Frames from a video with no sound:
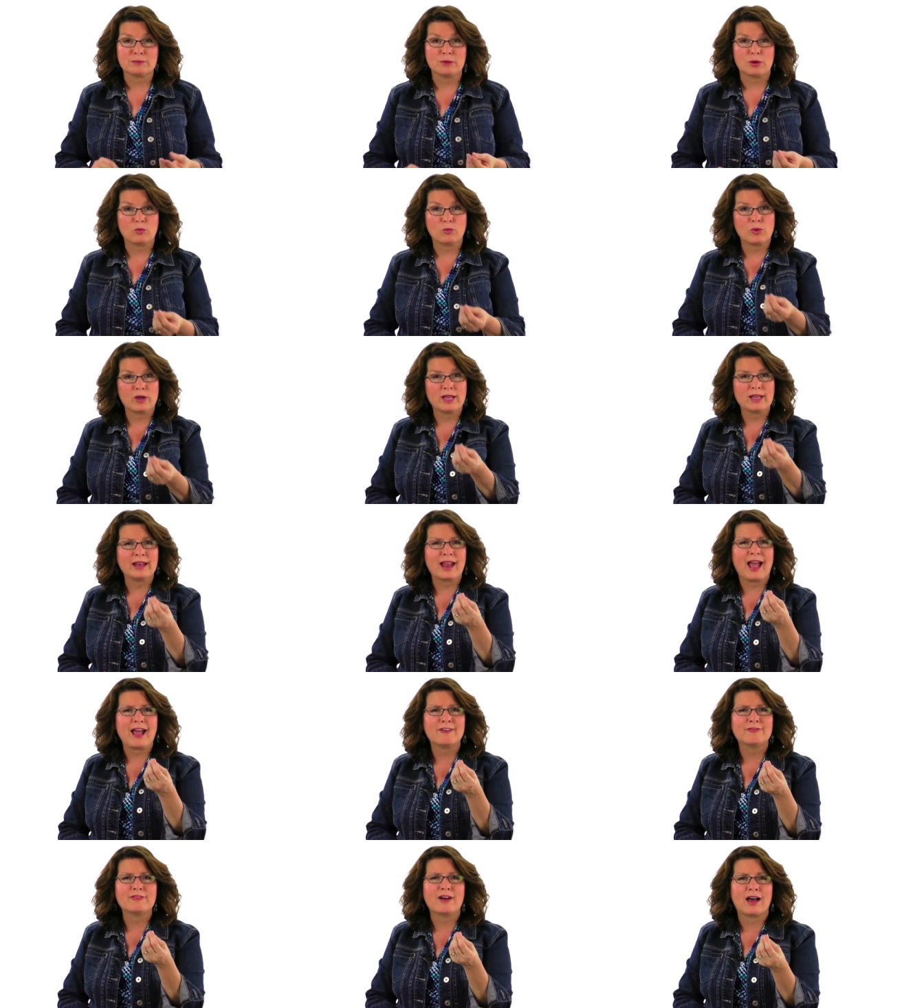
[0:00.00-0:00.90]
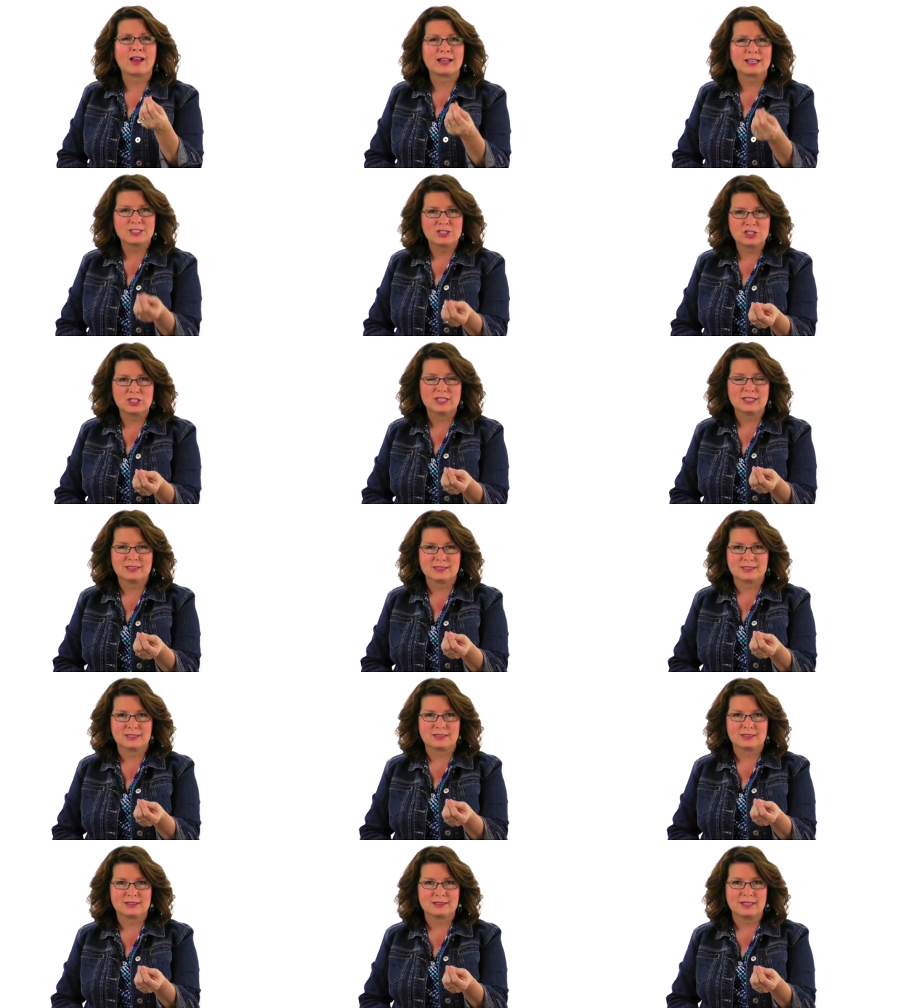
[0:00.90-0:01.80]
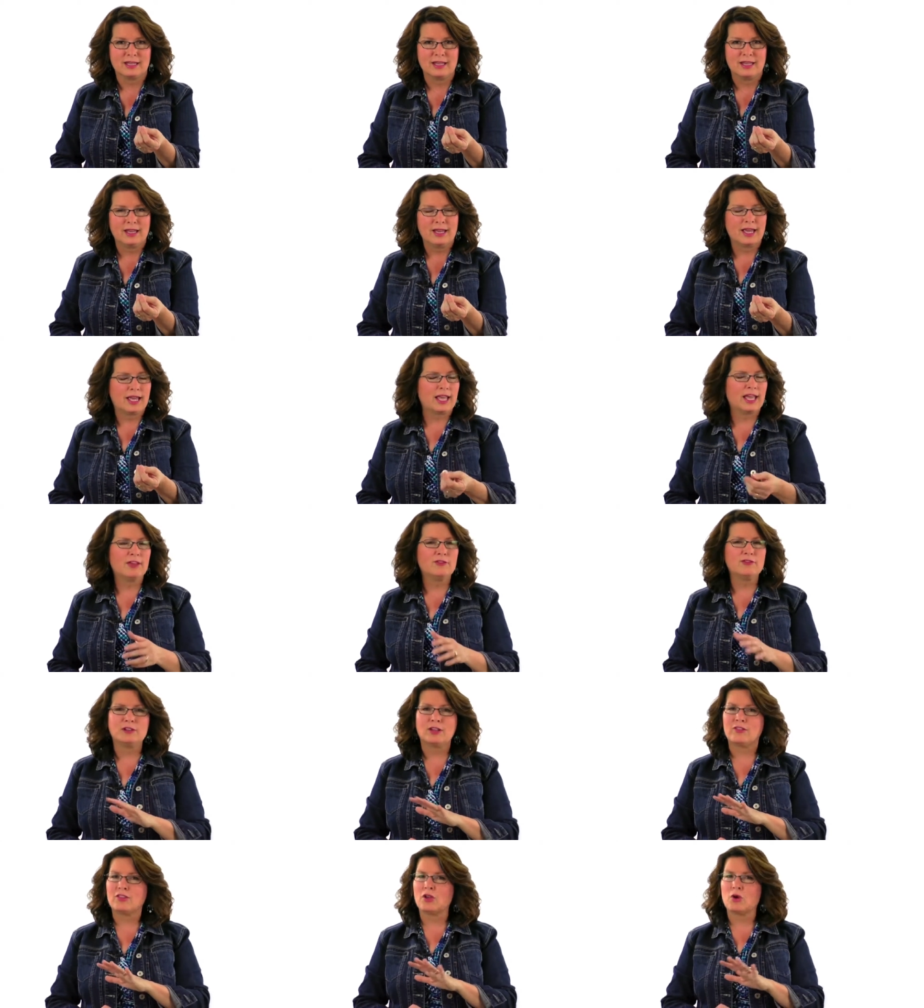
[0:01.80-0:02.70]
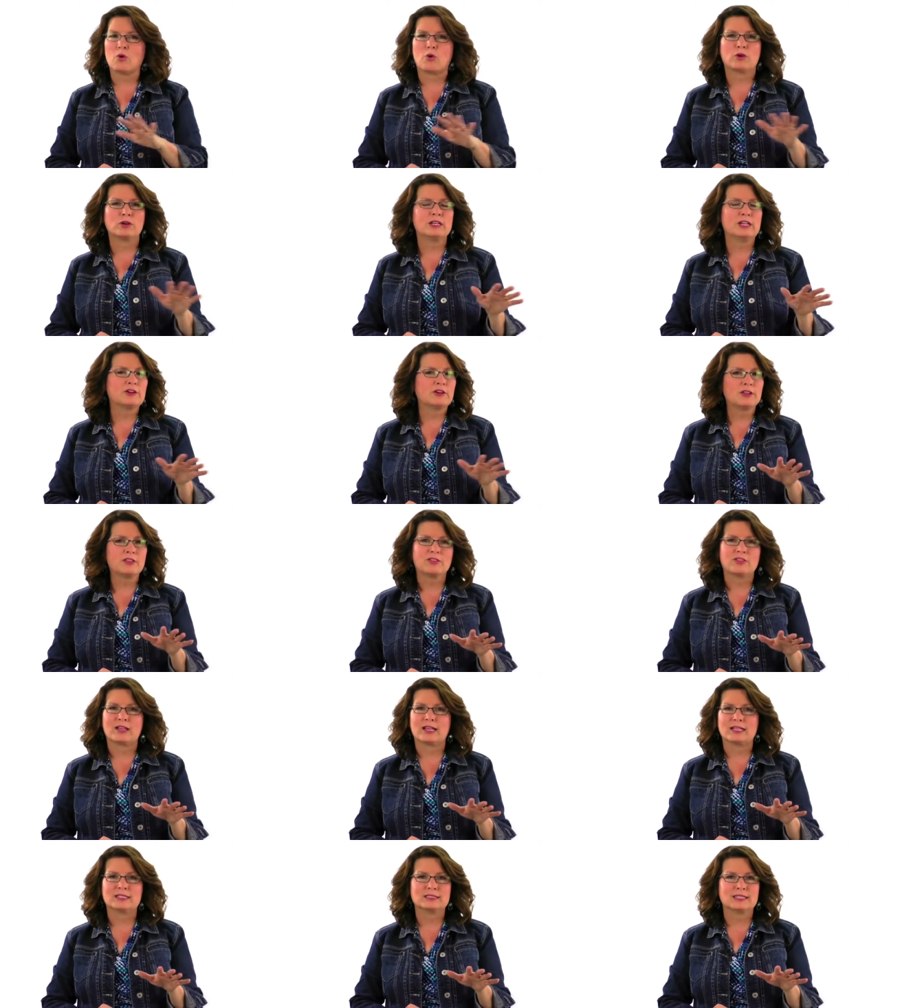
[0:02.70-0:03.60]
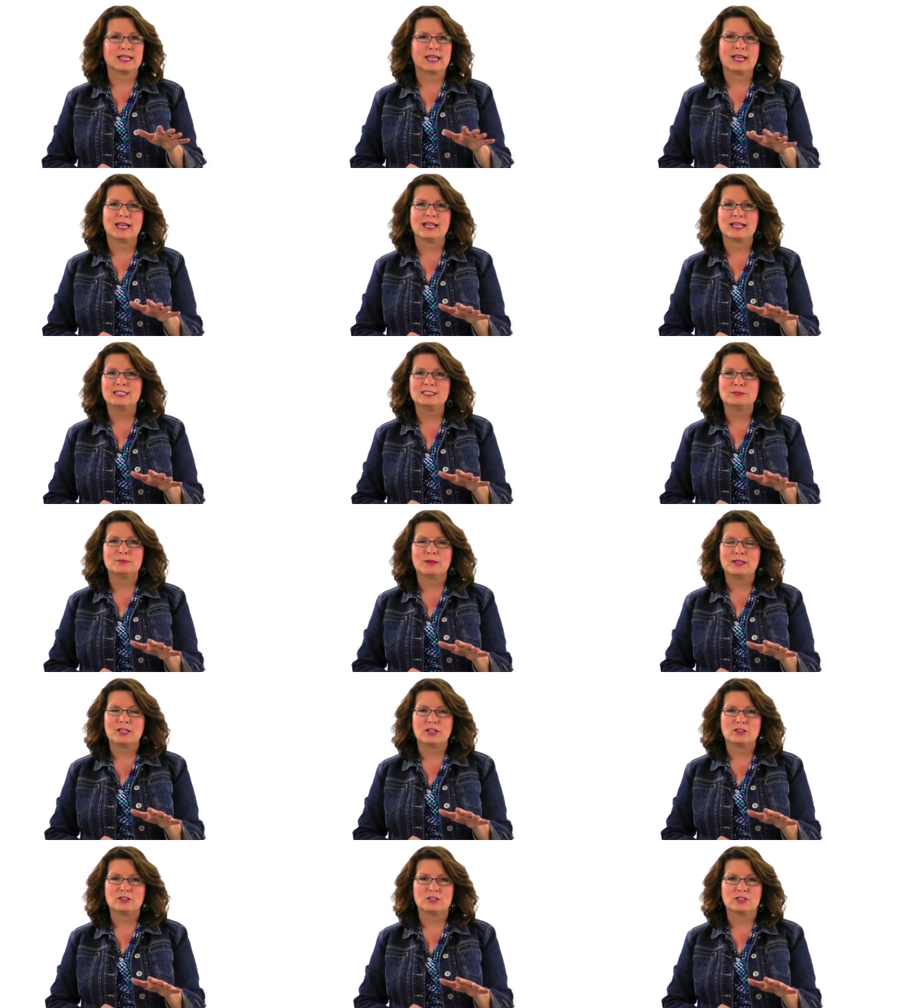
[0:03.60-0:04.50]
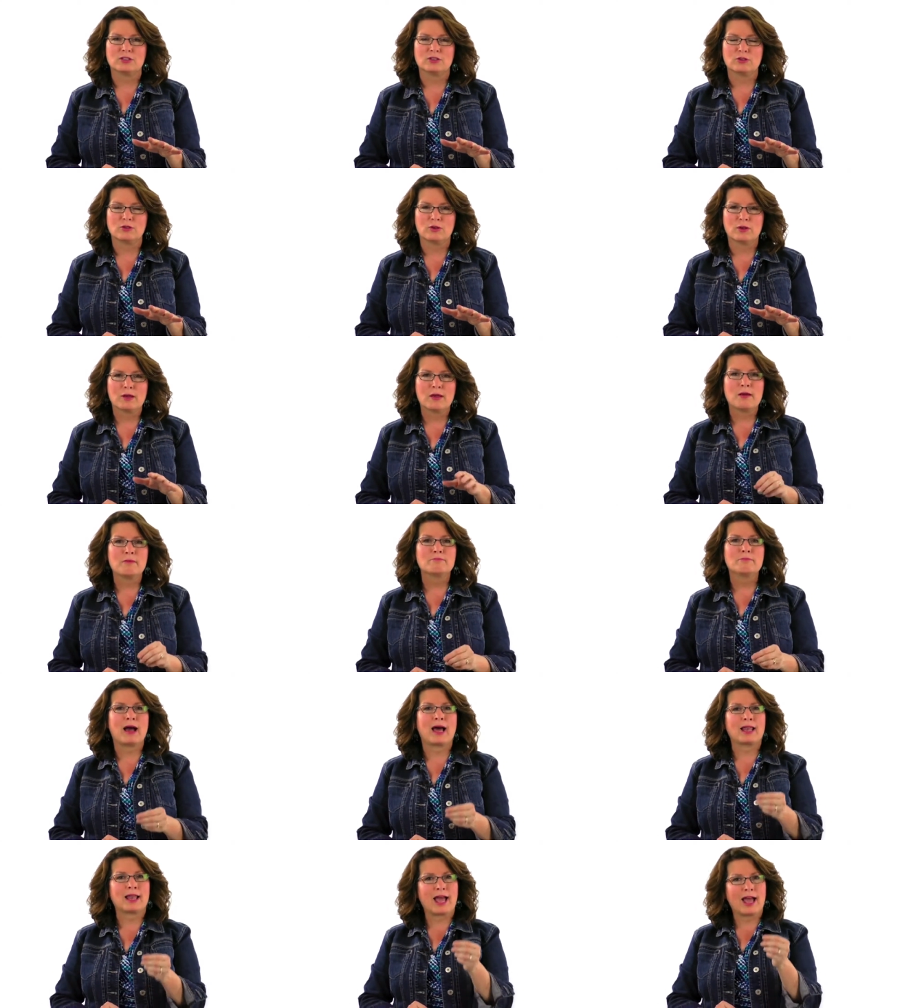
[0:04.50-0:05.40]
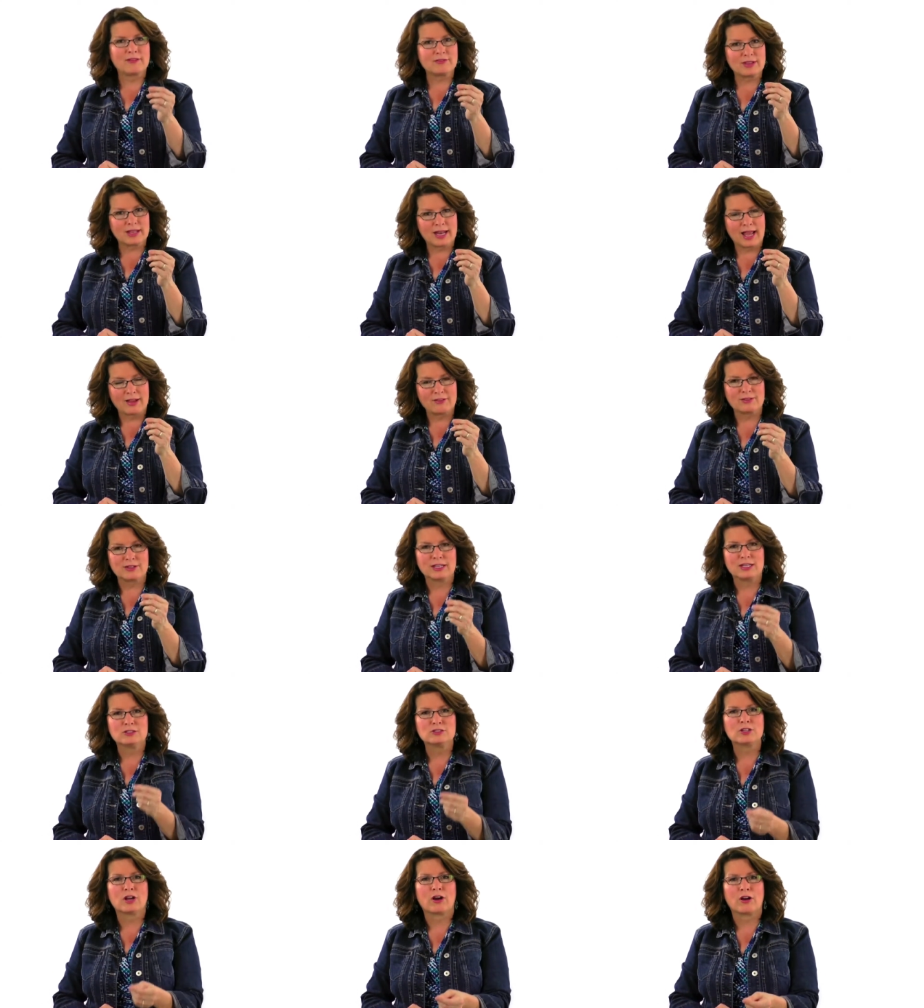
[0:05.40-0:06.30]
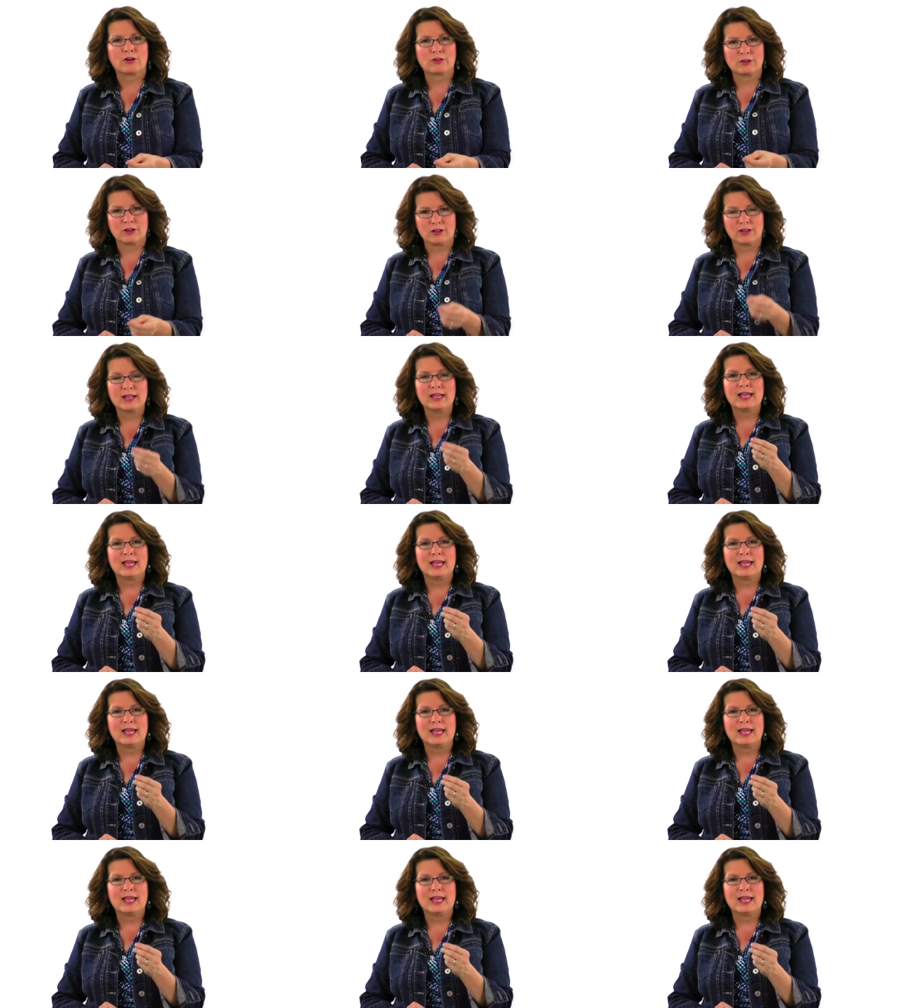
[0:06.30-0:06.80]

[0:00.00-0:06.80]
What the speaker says: But when I follow Jesus, even in the ordinary things that he leads me to do, my life can have an eternal